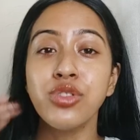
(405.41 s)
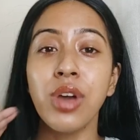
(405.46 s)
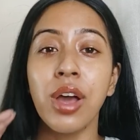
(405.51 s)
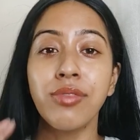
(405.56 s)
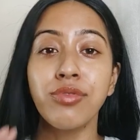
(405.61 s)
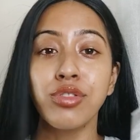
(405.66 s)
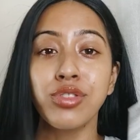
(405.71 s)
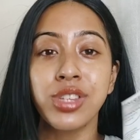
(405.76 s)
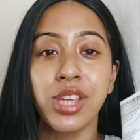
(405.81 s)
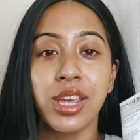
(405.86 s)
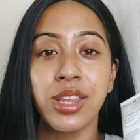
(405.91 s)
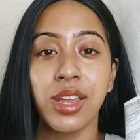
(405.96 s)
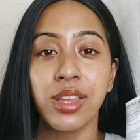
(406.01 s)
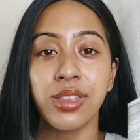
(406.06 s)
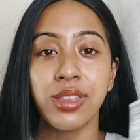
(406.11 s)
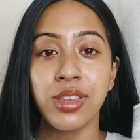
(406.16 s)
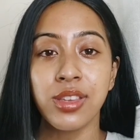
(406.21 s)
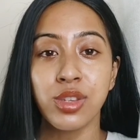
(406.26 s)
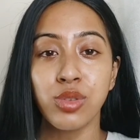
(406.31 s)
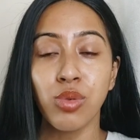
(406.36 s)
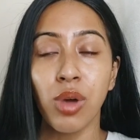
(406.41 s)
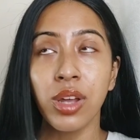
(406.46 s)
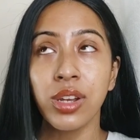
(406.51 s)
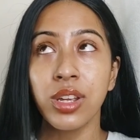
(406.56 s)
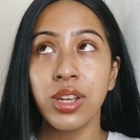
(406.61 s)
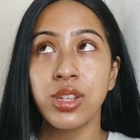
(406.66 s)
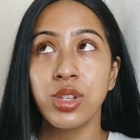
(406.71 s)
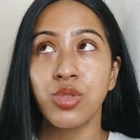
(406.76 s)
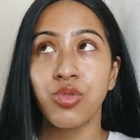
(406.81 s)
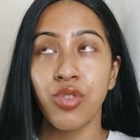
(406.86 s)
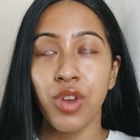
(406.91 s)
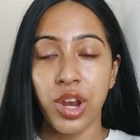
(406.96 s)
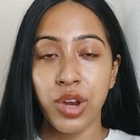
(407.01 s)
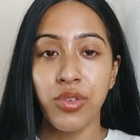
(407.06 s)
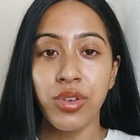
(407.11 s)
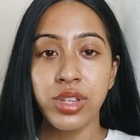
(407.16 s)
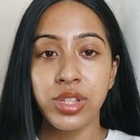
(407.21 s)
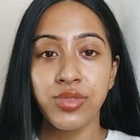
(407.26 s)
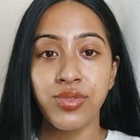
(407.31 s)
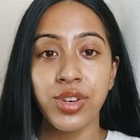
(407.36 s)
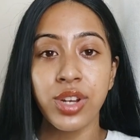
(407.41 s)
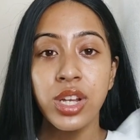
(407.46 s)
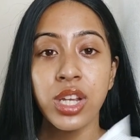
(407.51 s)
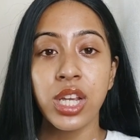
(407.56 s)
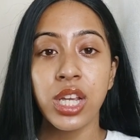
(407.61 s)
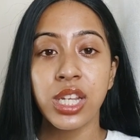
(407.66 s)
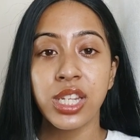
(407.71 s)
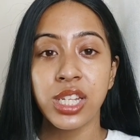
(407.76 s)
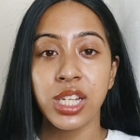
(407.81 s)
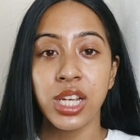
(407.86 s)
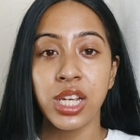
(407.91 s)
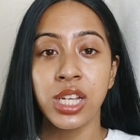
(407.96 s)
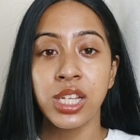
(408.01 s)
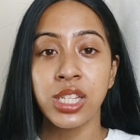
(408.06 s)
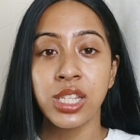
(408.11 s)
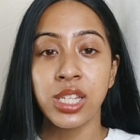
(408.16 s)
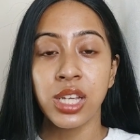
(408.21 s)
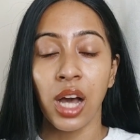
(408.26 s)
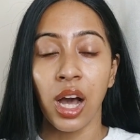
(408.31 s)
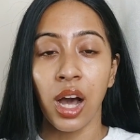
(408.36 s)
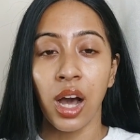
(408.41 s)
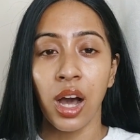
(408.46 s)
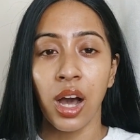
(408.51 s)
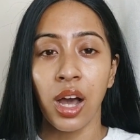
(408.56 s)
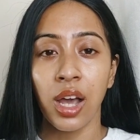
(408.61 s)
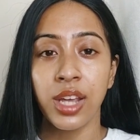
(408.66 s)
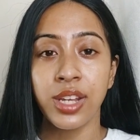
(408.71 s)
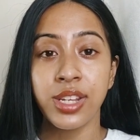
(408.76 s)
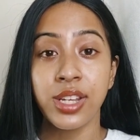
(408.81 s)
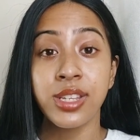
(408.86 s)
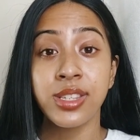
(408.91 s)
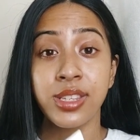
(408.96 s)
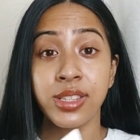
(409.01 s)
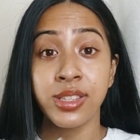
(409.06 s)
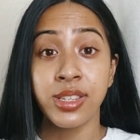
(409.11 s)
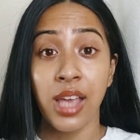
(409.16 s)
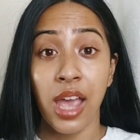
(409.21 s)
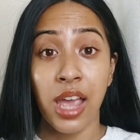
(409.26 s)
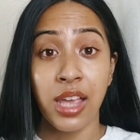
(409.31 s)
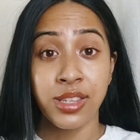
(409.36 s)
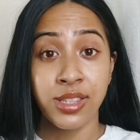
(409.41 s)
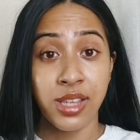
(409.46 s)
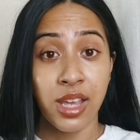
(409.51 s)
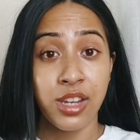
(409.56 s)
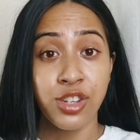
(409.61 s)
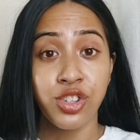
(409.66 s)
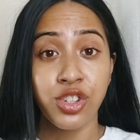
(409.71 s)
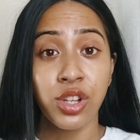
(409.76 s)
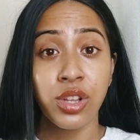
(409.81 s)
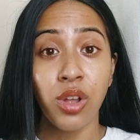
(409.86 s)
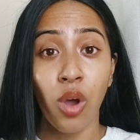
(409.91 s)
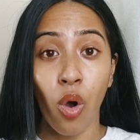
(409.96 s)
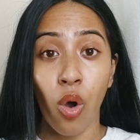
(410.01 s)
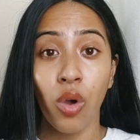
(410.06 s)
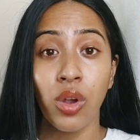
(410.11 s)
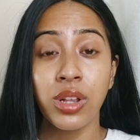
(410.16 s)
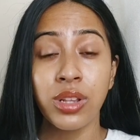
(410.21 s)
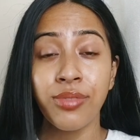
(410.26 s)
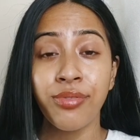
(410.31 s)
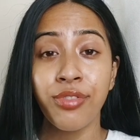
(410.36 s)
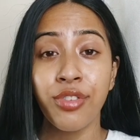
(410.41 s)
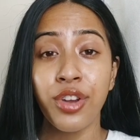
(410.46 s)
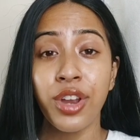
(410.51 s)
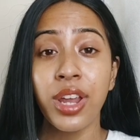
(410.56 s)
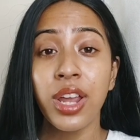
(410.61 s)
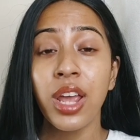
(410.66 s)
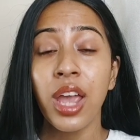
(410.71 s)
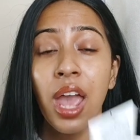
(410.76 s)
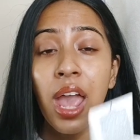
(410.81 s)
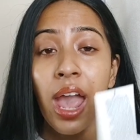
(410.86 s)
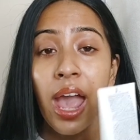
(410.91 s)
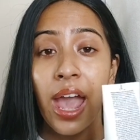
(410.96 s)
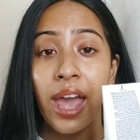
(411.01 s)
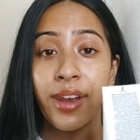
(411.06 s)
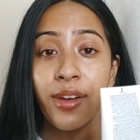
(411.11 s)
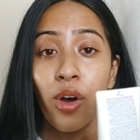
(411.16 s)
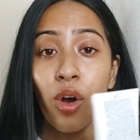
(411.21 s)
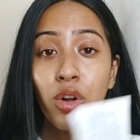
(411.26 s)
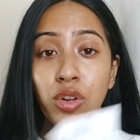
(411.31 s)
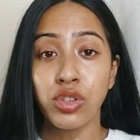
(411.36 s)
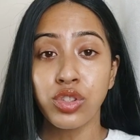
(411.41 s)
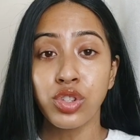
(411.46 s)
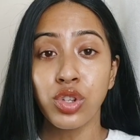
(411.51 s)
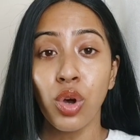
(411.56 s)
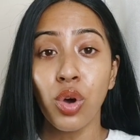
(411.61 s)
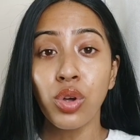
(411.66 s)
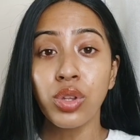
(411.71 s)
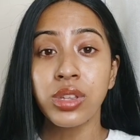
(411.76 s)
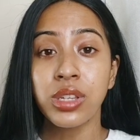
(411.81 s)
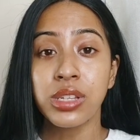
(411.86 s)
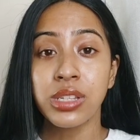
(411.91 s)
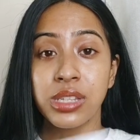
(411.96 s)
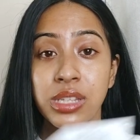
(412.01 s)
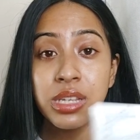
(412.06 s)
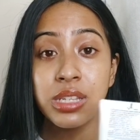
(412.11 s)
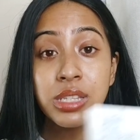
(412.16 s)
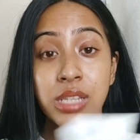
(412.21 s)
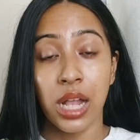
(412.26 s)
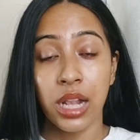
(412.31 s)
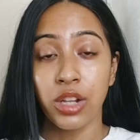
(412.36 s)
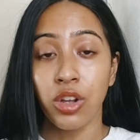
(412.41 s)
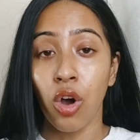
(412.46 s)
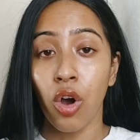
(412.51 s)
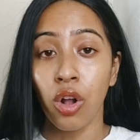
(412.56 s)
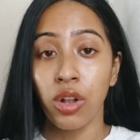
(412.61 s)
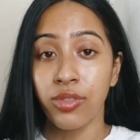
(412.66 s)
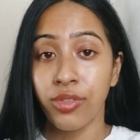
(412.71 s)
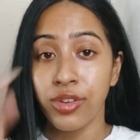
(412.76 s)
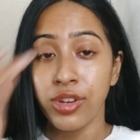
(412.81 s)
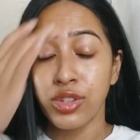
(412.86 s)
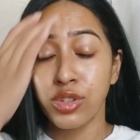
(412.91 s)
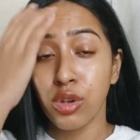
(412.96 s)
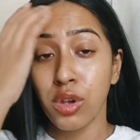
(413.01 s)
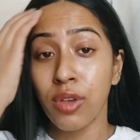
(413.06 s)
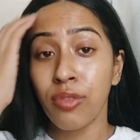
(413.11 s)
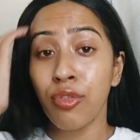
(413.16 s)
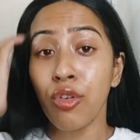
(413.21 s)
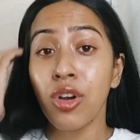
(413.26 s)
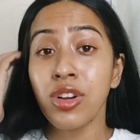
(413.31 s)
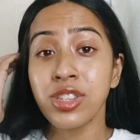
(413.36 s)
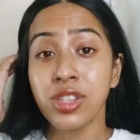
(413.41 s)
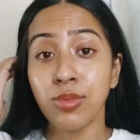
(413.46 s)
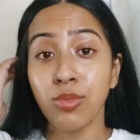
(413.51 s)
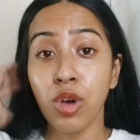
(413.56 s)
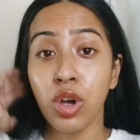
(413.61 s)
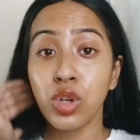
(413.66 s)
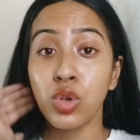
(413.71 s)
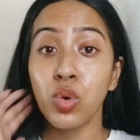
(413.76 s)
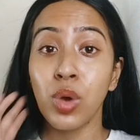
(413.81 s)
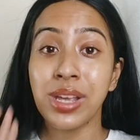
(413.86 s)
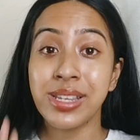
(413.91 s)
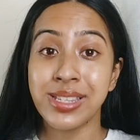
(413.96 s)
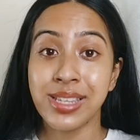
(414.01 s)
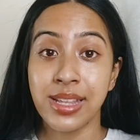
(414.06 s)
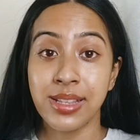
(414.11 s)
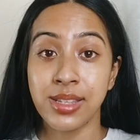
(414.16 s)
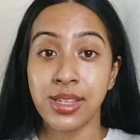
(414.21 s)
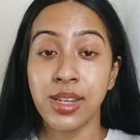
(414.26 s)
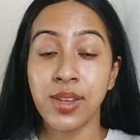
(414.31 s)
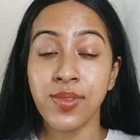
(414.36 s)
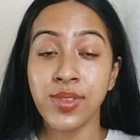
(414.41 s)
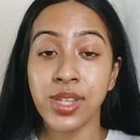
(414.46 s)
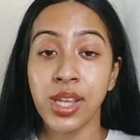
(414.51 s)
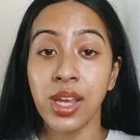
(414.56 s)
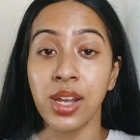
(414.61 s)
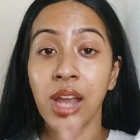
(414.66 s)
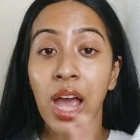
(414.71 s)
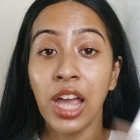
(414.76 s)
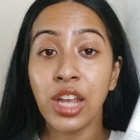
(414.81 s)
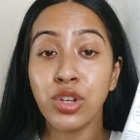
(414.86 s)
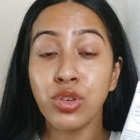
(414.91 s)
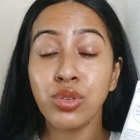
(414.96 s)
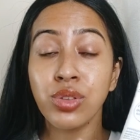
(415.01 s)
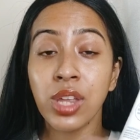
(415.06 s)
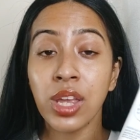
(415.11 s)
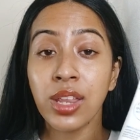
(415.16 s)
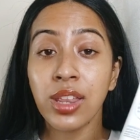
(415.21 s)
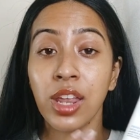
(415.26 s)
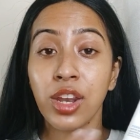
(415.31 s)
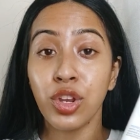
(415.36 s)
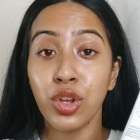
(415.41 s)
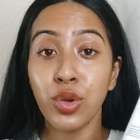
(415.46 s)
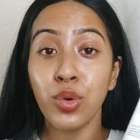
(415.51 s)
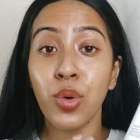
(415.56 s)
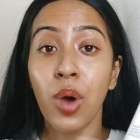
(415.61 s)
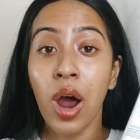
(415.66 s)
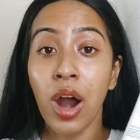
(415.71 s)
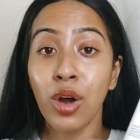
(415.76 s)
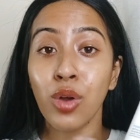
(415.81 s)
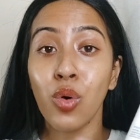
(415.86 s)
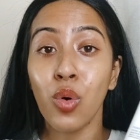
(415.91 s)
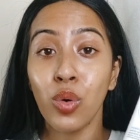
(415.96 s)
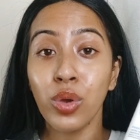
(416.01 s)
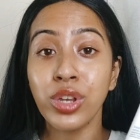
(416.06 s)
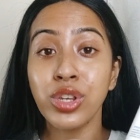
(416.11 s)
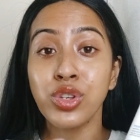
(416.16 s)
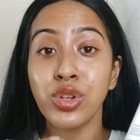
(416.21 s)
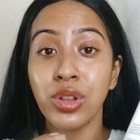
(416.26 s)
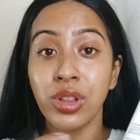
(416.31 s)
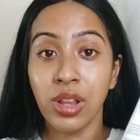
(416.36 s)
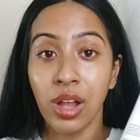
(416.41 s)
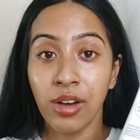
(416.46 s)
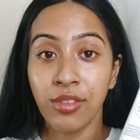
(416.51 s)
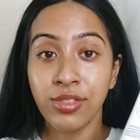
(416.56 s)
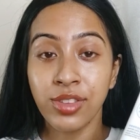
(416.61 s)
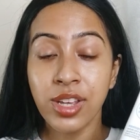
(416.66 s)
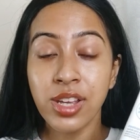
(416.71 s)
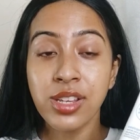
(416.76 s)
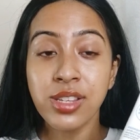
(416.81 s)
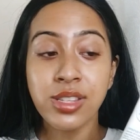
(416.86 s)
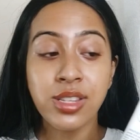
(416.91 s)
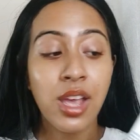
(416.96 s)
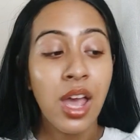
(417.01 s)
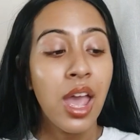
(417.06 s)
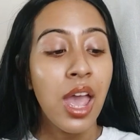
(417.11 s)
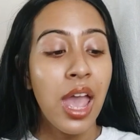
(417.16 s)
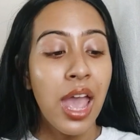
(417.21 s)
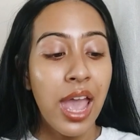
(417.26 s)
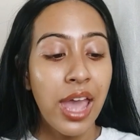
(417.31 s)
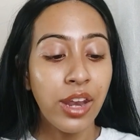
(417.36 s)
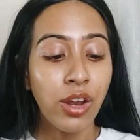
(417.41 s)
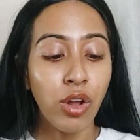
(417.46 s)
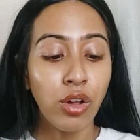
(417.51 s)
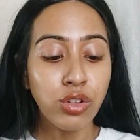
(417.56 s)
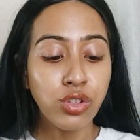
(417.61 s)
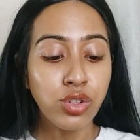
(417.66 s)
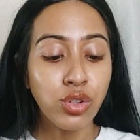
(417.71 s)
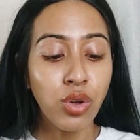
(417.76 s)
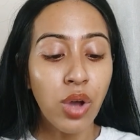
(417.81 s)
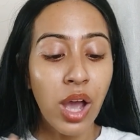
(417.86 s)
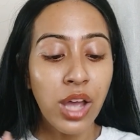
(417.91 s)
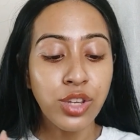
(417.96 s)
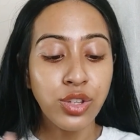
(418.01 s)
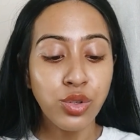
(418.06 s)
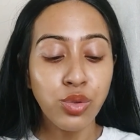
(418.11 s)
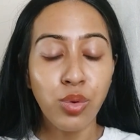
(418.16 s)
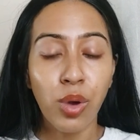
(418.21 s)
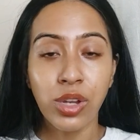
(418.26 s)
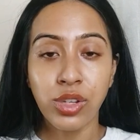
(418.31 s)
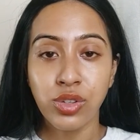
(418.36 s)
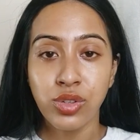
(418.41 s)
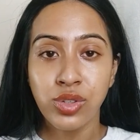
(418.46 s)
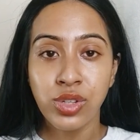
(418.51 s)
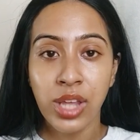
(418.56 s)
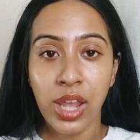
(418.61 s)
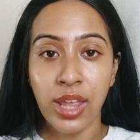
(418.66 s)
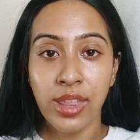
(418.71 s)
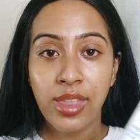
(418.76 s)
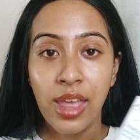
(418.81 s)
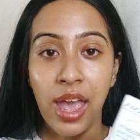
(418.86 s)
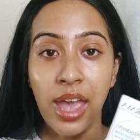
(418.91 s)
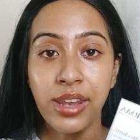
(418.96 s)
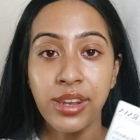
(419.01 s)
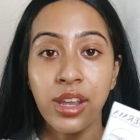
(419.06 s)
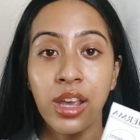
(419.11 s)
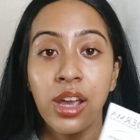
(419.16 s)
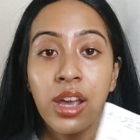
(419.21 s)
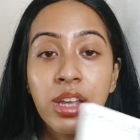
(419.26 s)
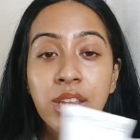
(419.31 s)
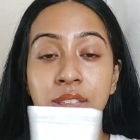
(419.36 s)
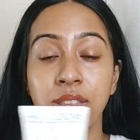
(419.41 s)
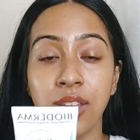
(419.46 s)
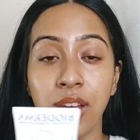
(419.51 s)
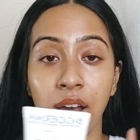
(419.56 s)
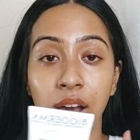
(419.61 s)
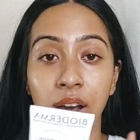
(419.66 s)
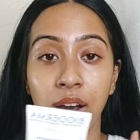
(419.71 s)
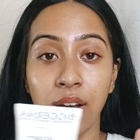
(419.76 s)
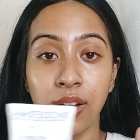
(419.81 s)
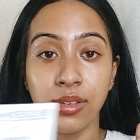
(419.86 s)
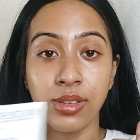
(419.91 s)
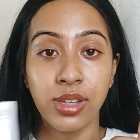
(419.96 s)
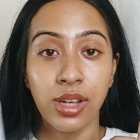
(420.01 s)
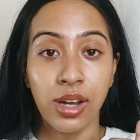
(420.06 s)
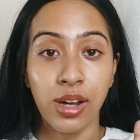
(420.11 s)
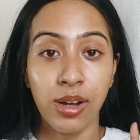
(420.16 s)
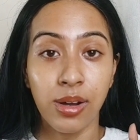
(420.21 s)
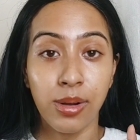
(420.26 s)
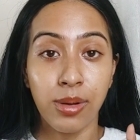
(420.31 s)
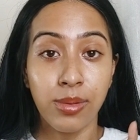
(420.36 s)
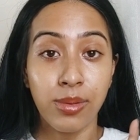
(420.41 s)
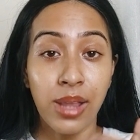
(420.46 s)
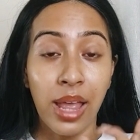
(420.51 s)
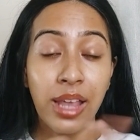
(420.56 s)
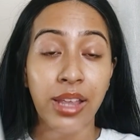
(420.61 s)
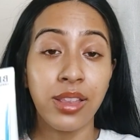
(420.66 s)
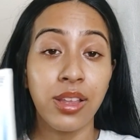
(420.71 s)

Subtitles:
do have to say that this one is fragrance free. It is essential oil free, and also this is alcohol free. So if you're someone who has sensitive skin, I do think that you are going to love this. And also I do want to say that the